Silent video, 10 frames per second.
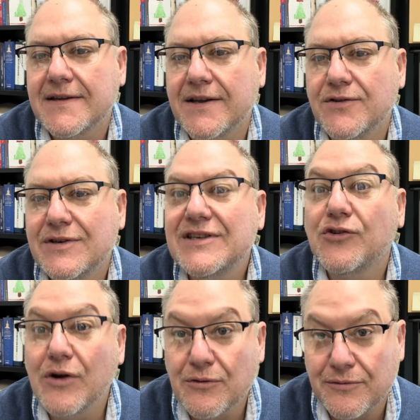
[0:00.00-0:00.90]
you
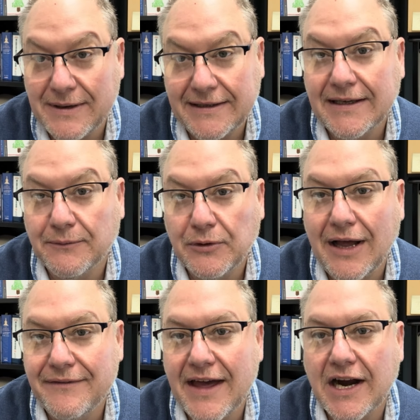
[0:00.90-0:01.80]
disagree with me, and we'll
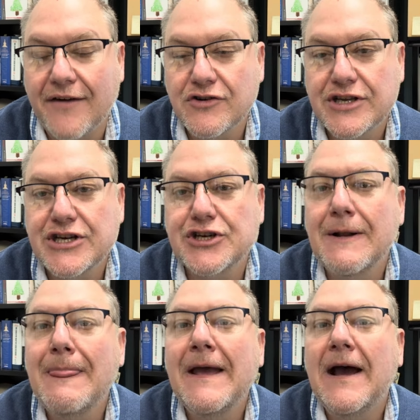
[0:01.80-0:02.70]
have that conversation.
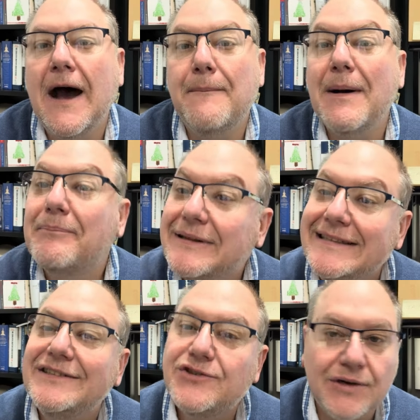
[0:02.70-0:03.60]
But
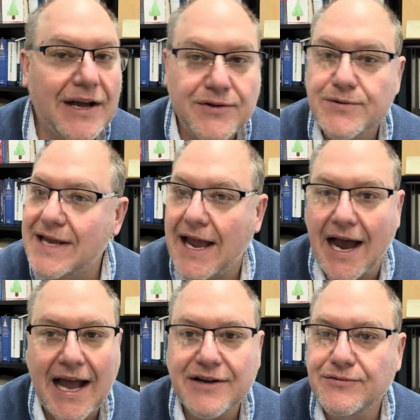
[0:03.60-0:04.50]
please do not use
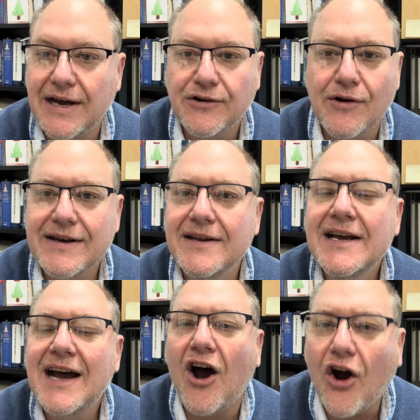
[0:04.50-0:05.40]
AI. I do not grade
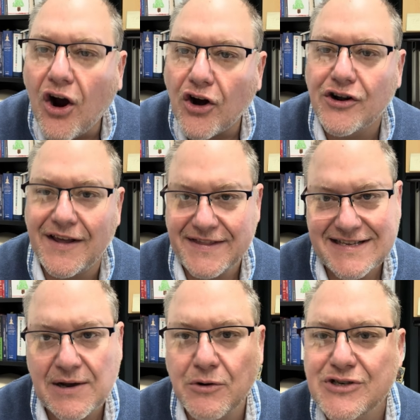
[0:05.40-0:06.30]
hard on
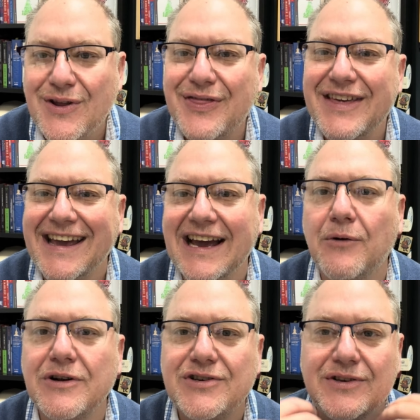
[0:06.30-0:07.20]
these. I want you to think. I
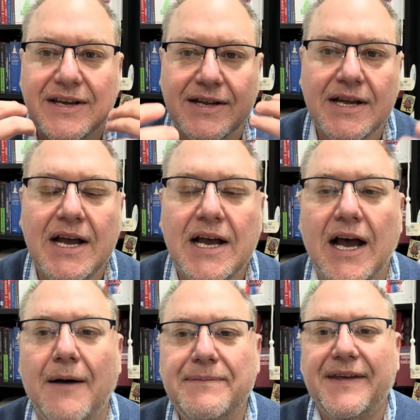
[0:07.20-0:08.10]
want you to
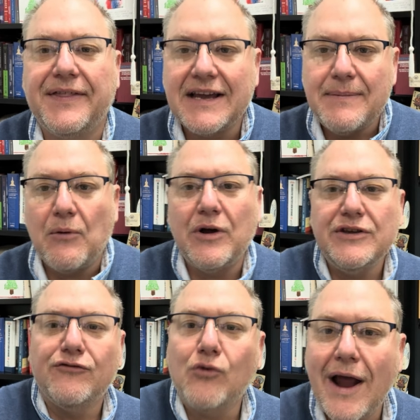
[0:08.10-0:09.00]
think about what
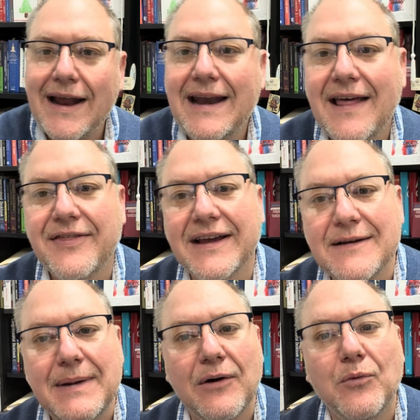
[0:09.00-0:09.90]
you've read, think
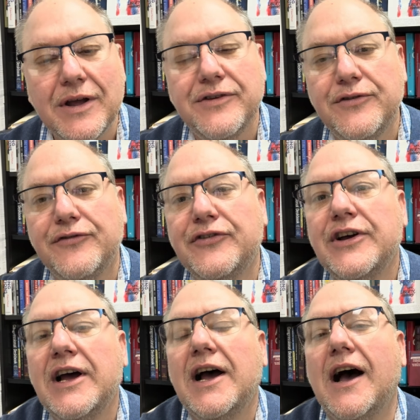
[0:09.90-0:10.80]
about what you've
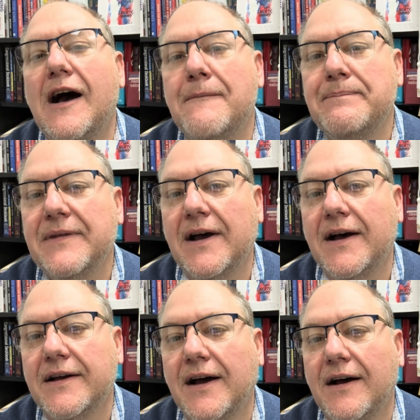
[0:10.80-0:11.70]

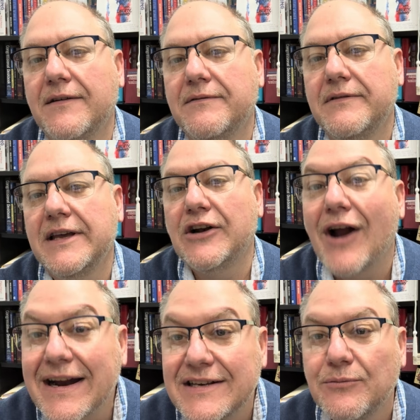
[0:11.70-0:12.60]

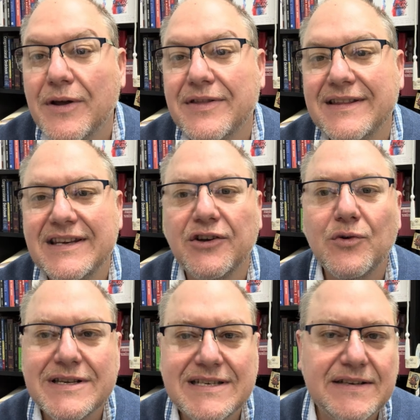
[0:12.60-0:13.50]
interacted with in the
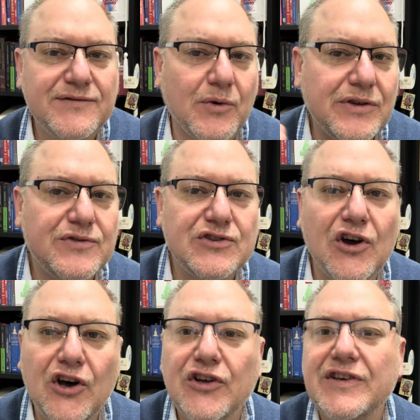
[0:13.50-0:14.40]
inquisitives, what you
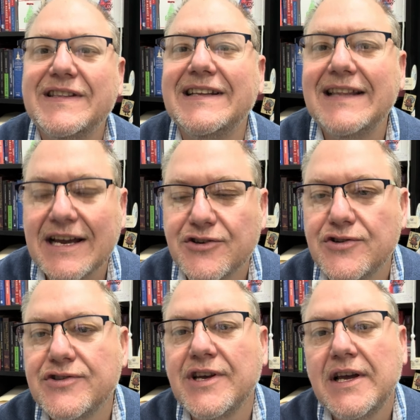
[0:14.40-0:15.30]
saw in the
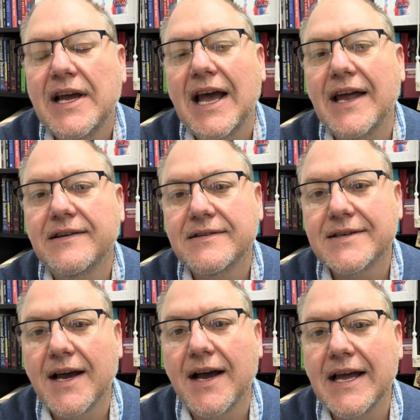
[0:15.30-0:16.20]
lectures, and
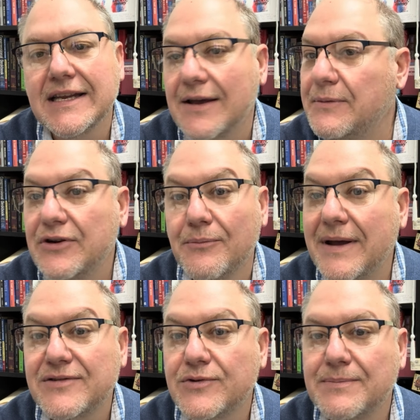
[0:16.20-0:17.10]
give me your
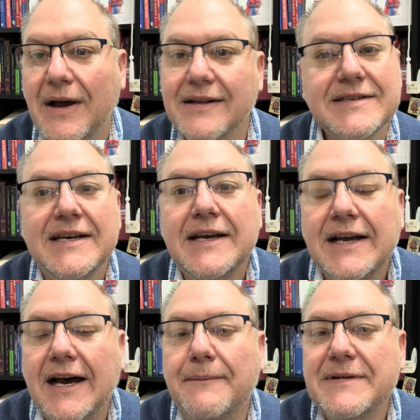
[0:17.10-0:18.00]
best response.
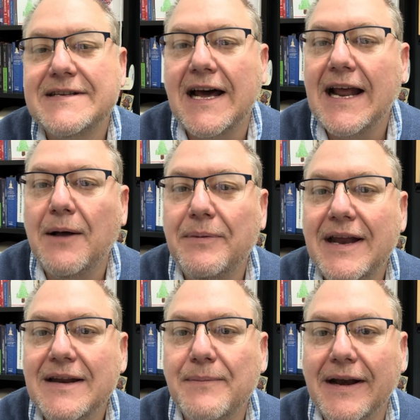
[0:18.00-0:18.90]
It's not helping
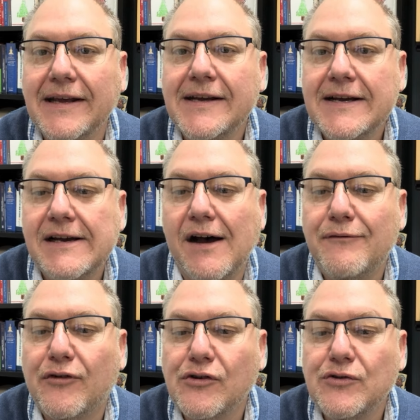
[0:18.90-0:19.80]
anybody
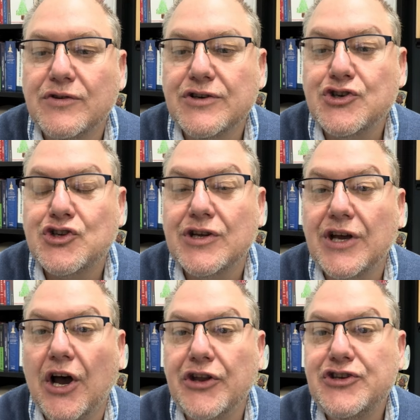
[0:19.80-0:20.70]
for you to just
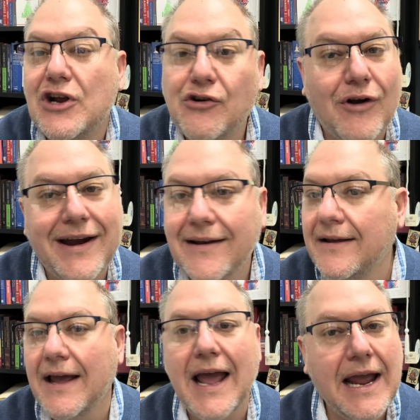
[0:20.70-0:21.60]
generate
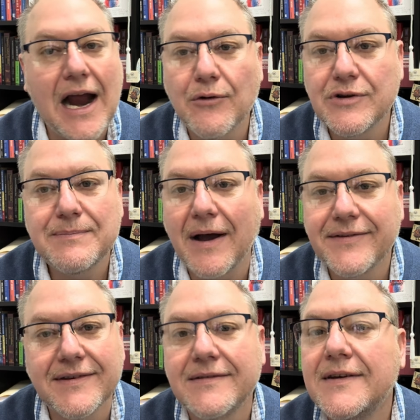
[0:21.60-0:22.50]
AI
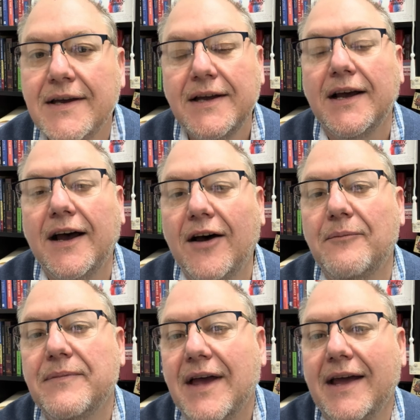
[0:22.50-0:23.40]
responses,
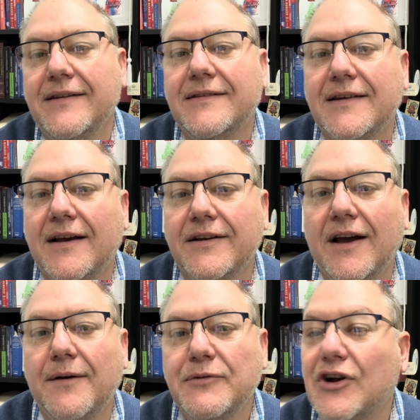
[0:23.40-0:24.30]
and
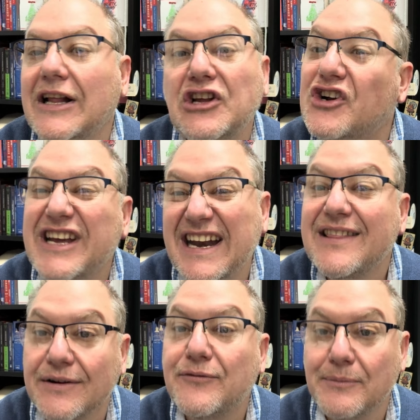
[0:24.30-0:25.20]
you're not learning
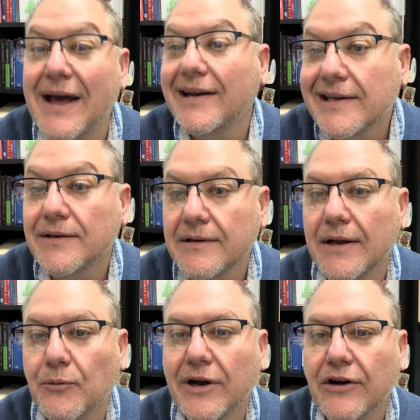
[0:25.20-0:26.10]
anything from that,
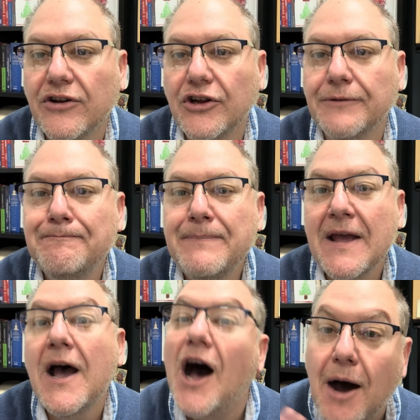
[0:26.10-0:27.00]
and we're here to learn.
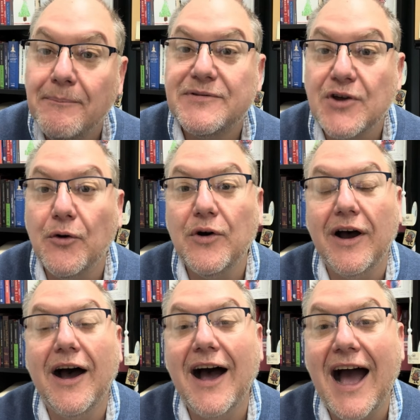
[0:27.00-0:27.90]
So
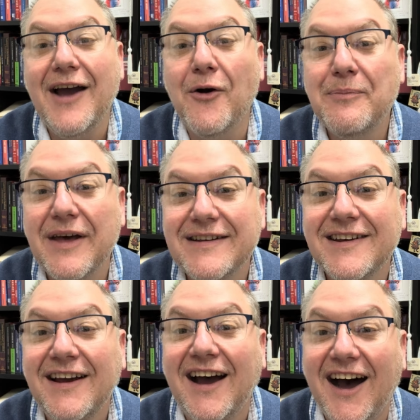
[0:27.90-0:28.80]
I hope that
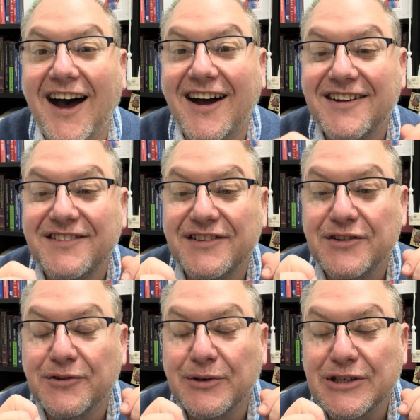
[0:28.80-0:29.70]

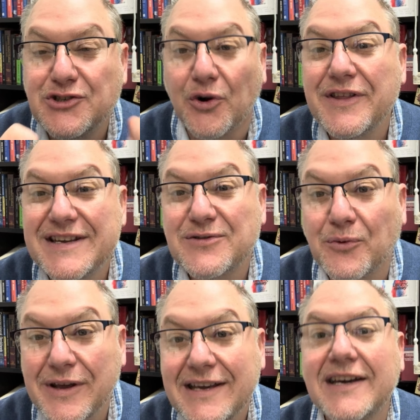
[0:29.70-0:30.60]
you enjoyed this
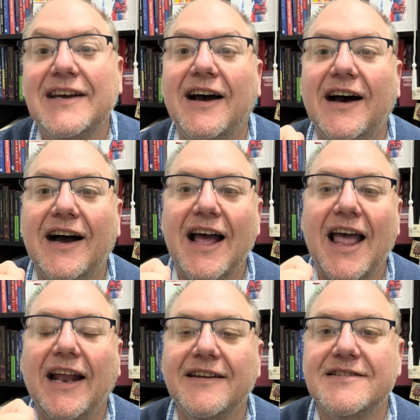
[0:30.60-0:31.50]
week,
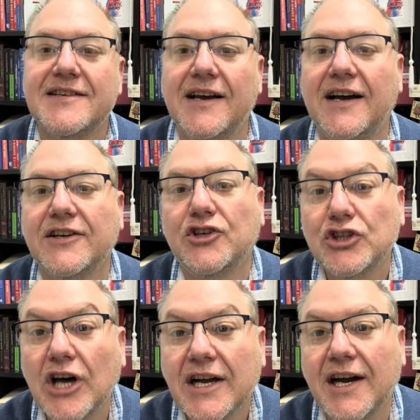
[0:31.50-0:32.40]
and good
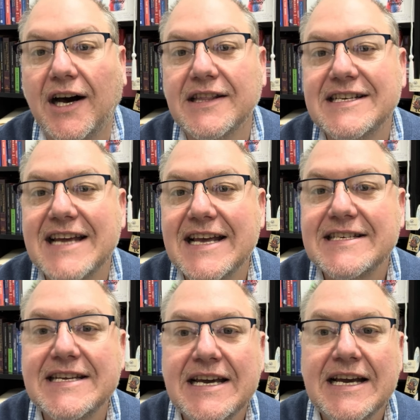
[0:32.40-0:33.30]
luck on the
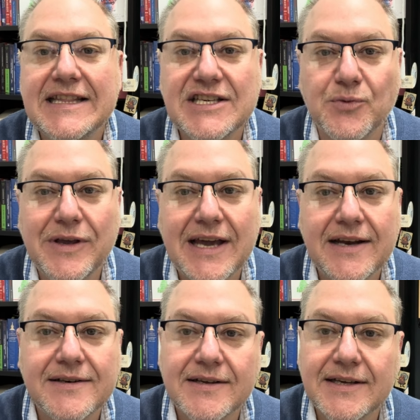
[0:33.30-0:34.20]
test this
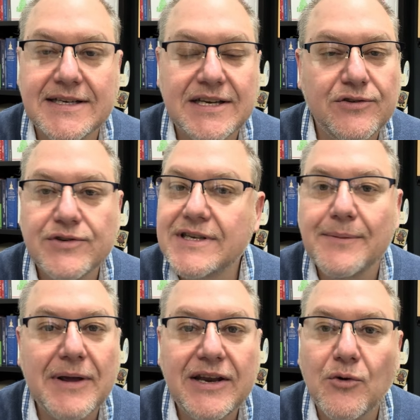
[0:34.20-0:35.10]
weekend. Continue to send me any